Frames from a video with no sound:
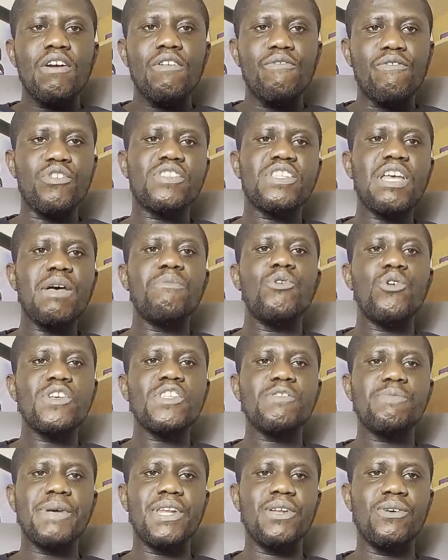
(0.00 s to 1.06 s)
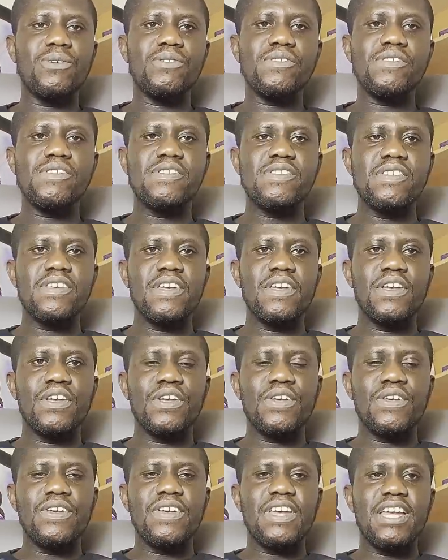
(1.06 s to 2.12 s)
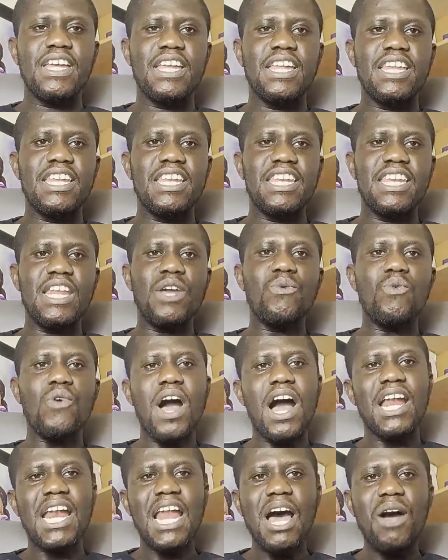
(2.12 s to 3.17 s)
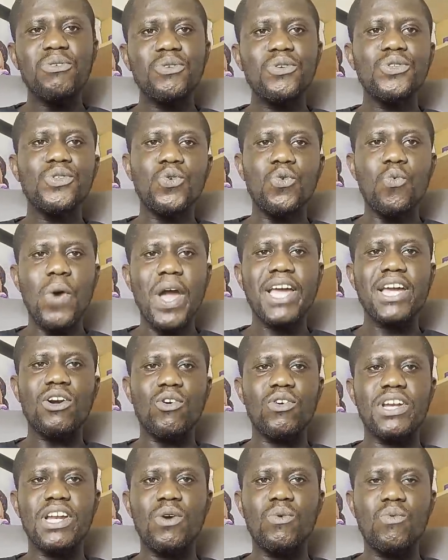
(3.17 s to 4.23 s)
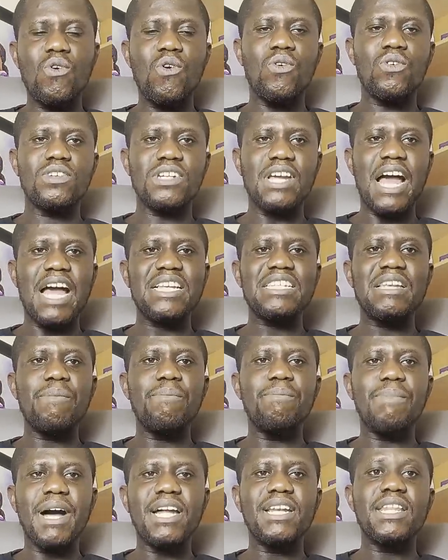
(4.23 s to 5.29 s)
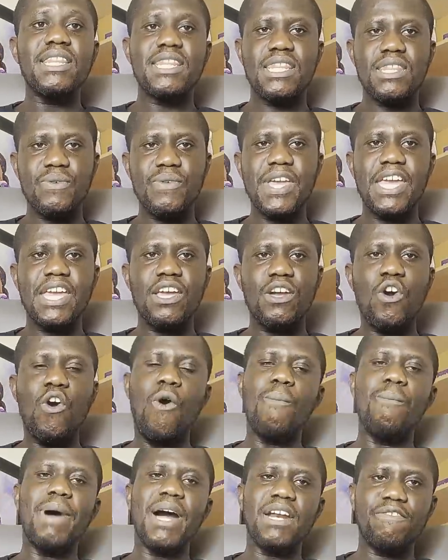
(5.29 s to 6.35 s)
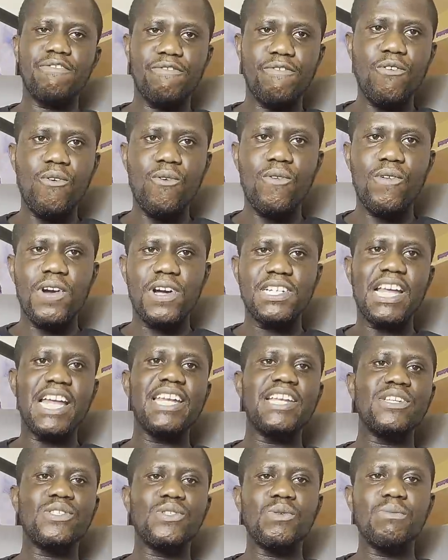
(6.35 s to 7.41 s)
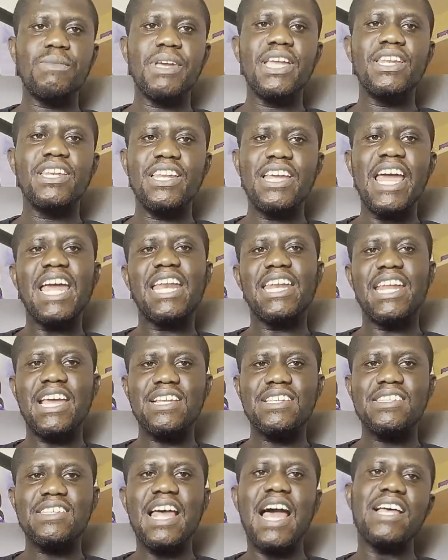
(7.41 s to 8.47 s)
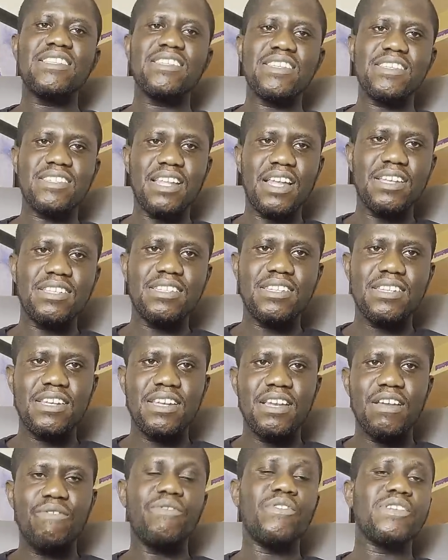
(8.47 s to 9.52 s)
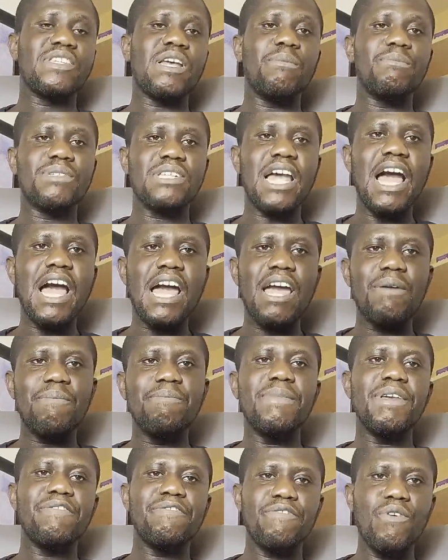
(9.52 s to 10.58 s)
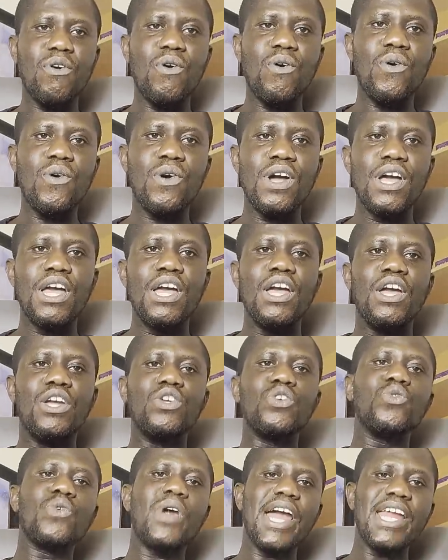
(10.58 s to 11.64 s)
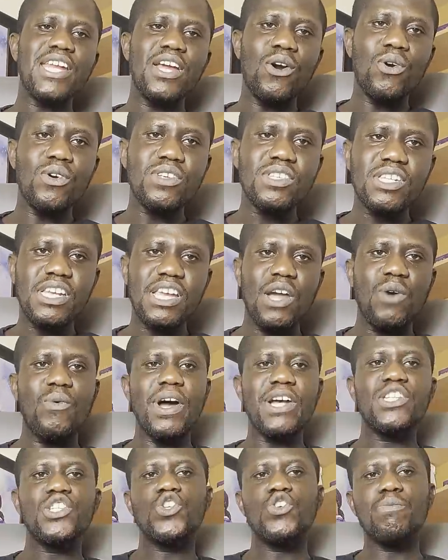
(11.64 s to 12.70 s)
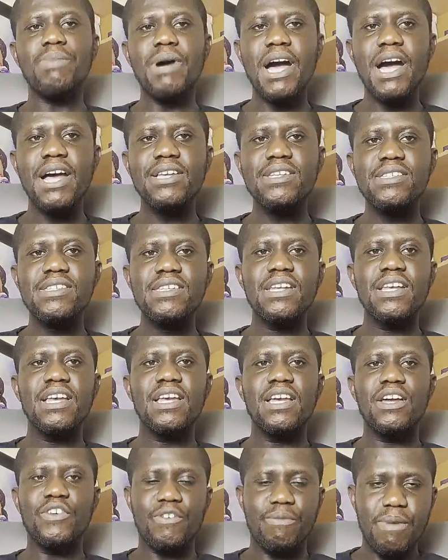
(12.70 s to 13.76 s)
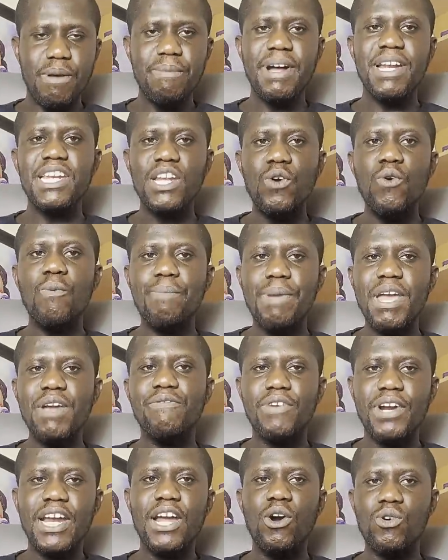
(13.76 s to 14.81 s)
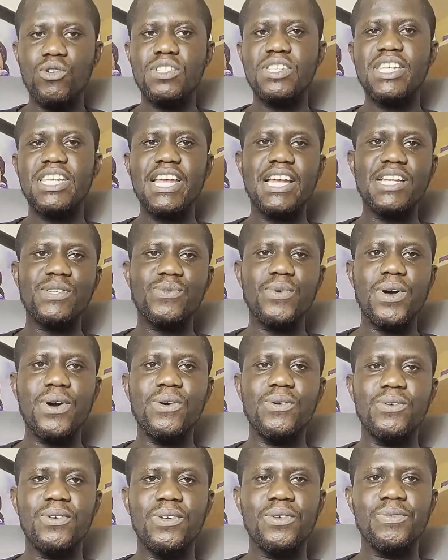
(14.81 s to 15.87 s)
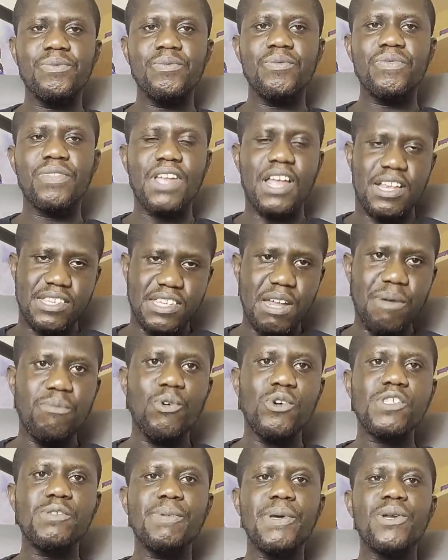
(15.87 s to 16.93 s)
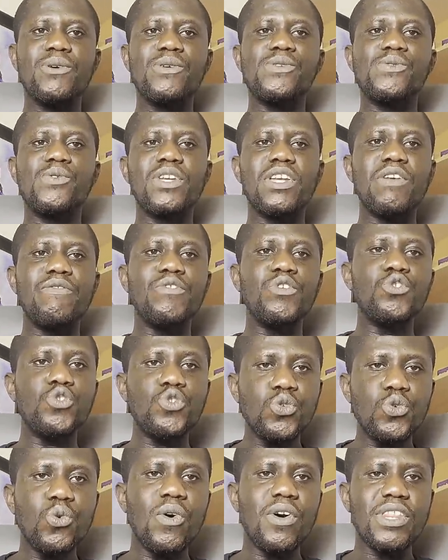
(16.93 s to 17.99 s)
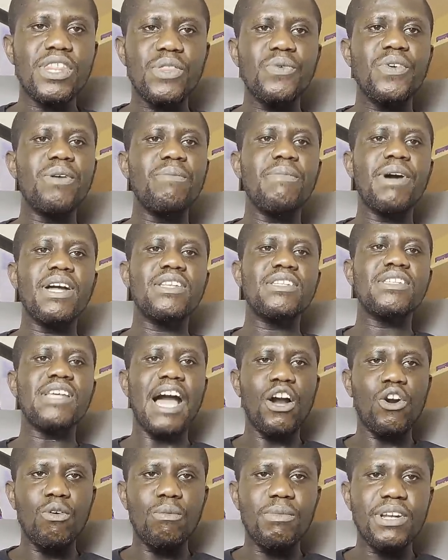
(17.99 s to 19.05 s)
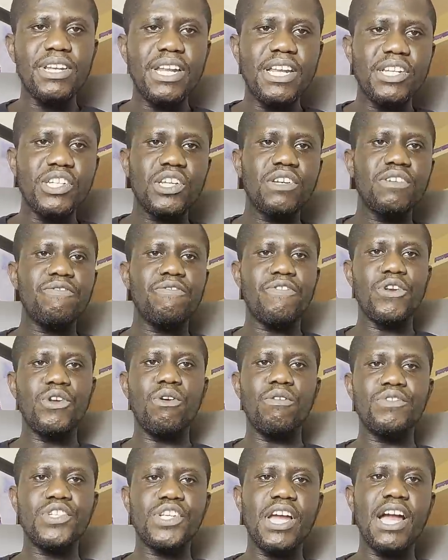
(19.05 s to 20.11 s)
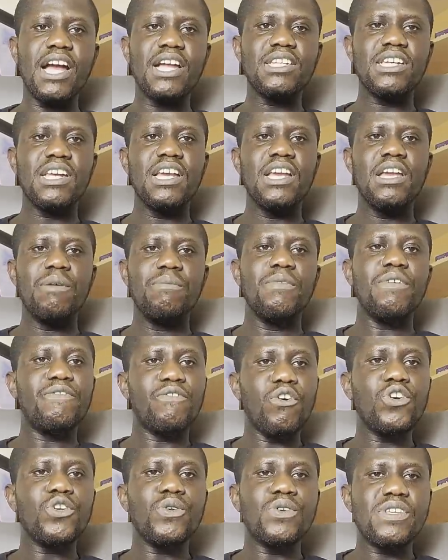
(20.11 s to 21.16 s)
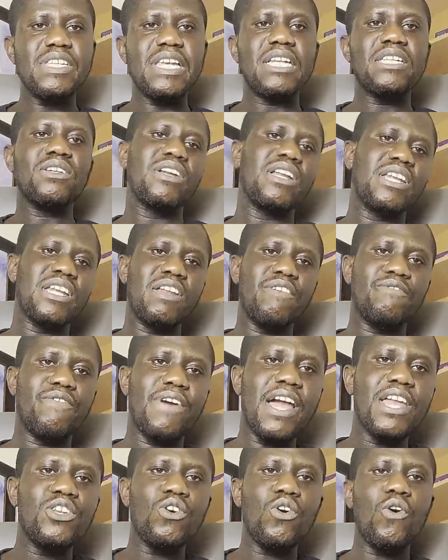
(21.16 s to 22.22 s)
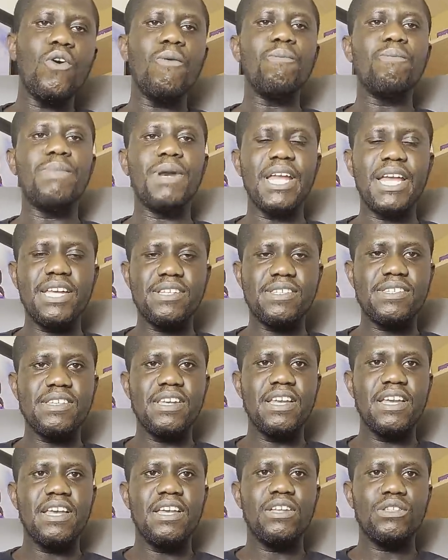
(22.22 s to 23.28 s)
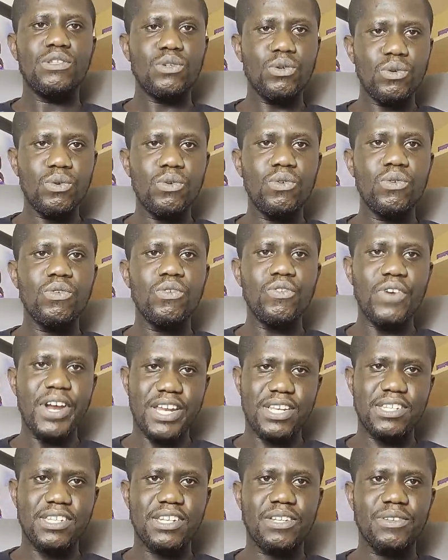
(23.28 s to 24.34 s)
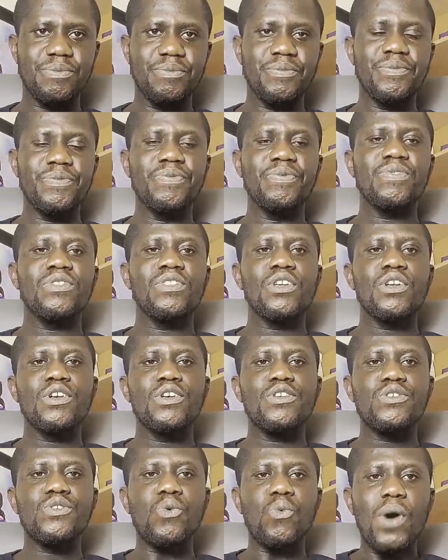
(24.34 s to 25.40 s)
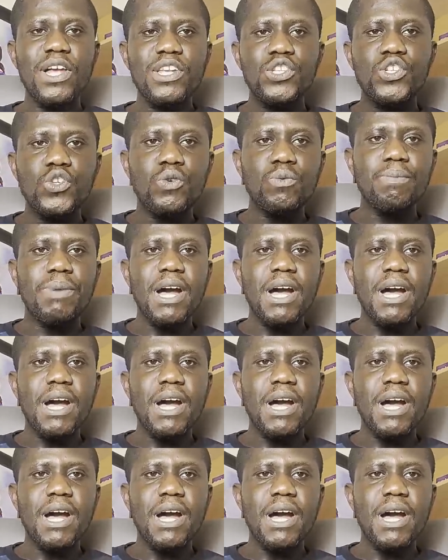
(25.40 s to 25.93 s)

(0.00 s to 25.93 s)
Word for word: For some hospitals, they will allow you to work on the ward as a band 3 or band 4 that is to mean a nurse assistant for some time before you write the OSCE. And once you pass, remember they will pay for the OSCE as well. And some hospitals will give you two or three months accommodation free of charge before you settle and then find your own place to rent. So once you